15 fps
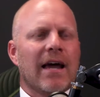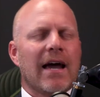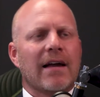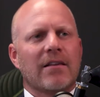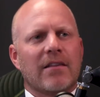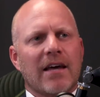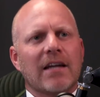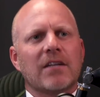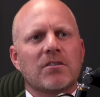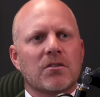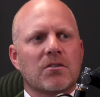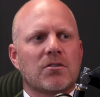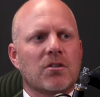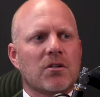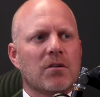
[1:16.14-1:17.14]
And that
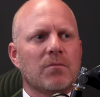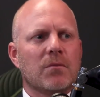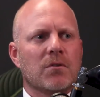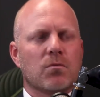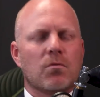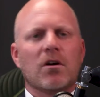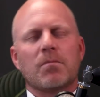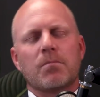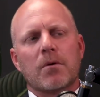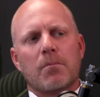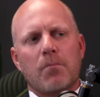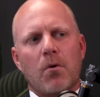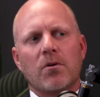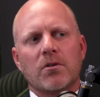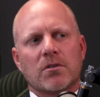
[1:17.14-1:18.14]
determines what
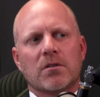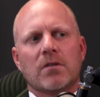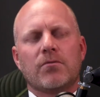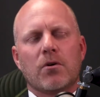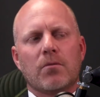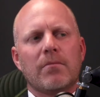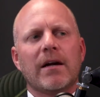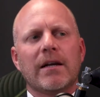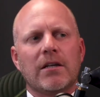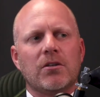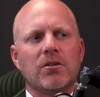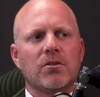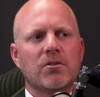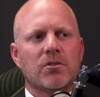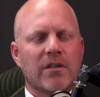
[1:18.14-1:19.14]
proportion of your money
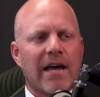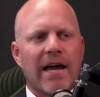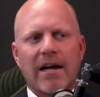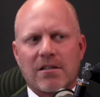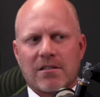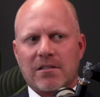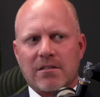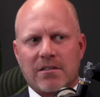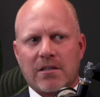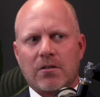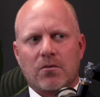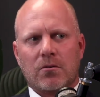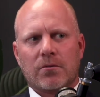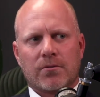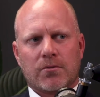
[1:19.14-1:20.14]
you should actually
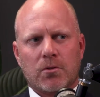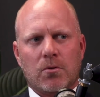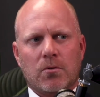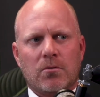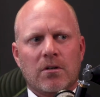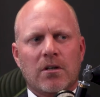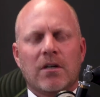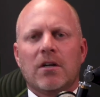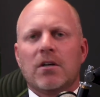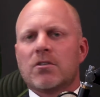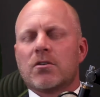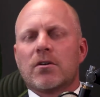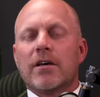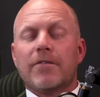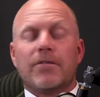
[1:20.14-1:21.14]
send offshore.
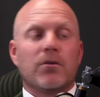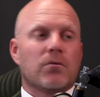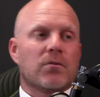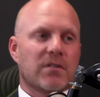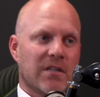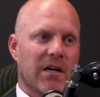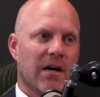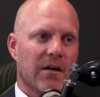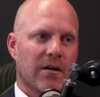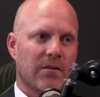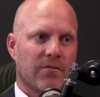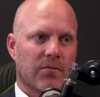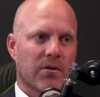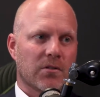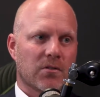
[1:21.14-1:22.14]
So if you're retired,
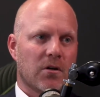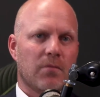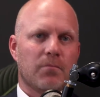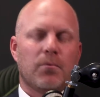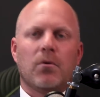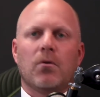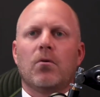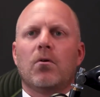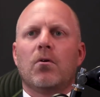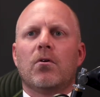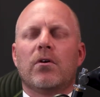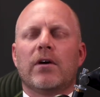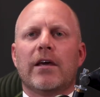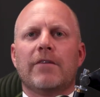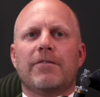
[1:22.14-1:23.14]
for example,
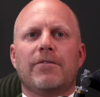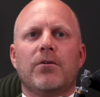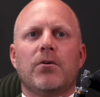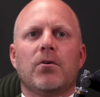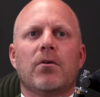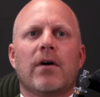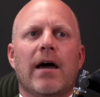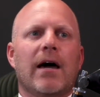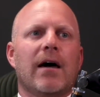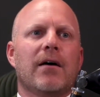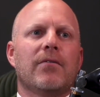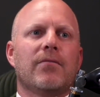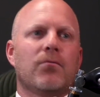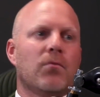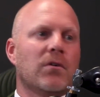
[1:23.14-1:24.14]
or if you
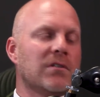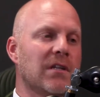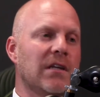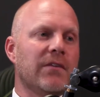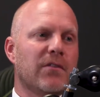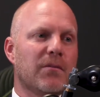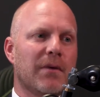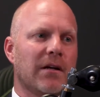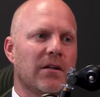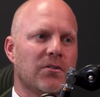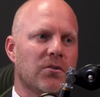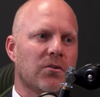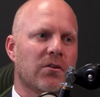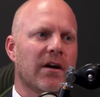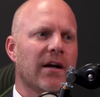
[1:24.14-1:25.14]
want to leave the money
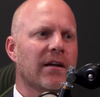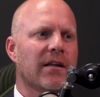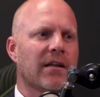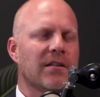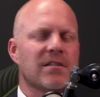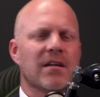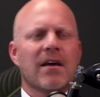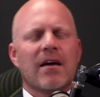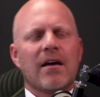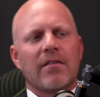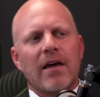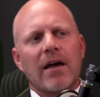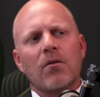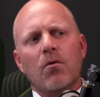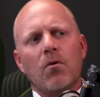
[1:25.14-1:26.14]
to your grandkids,
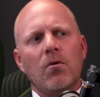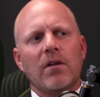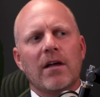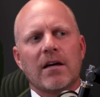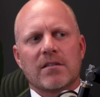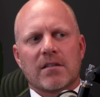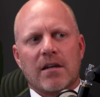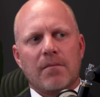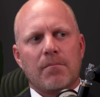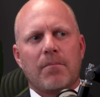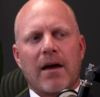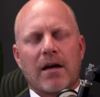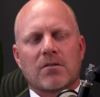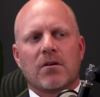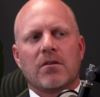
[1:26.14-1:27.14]
that all has an
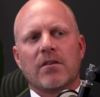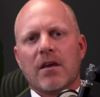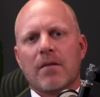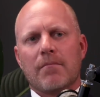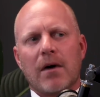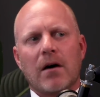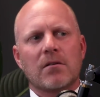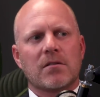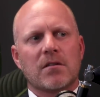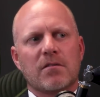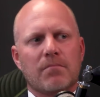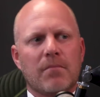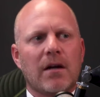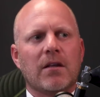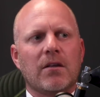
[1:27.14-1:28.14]
impact on the amount
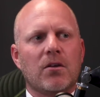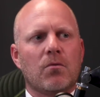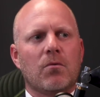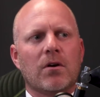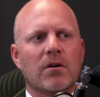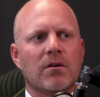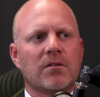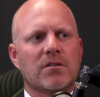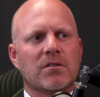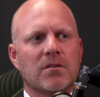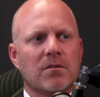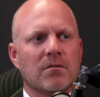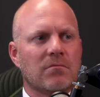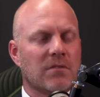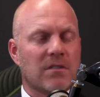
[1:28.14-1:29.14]
of money you want
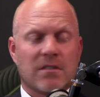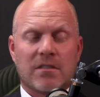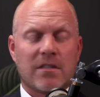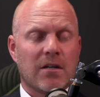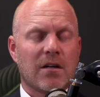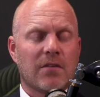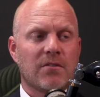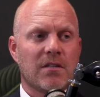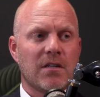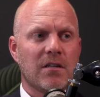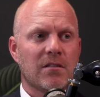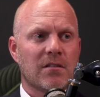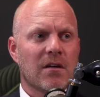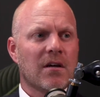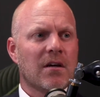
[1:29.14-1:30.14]
to send
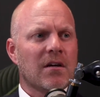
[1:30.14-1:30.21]
overseas.